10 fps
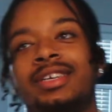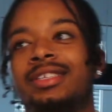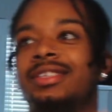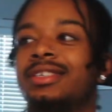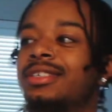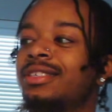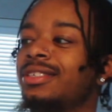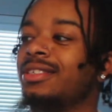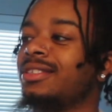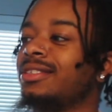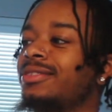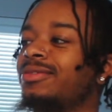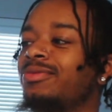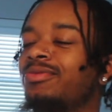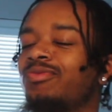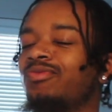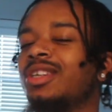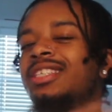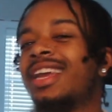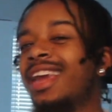the
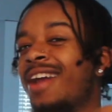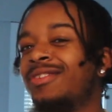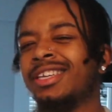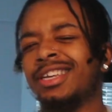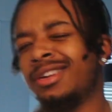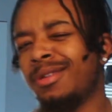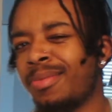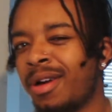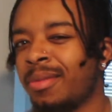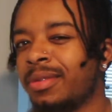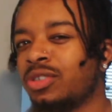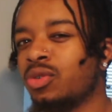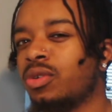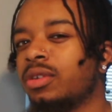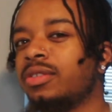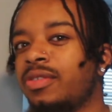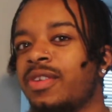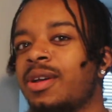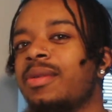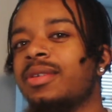once I get everything in an apartment tour. You
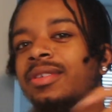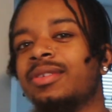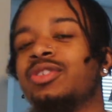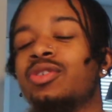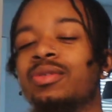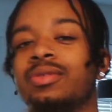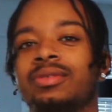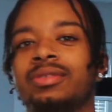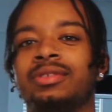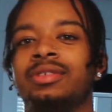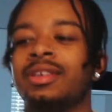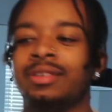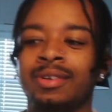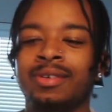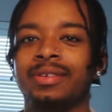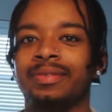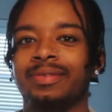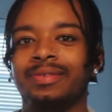feel me? So yeah, go ahead.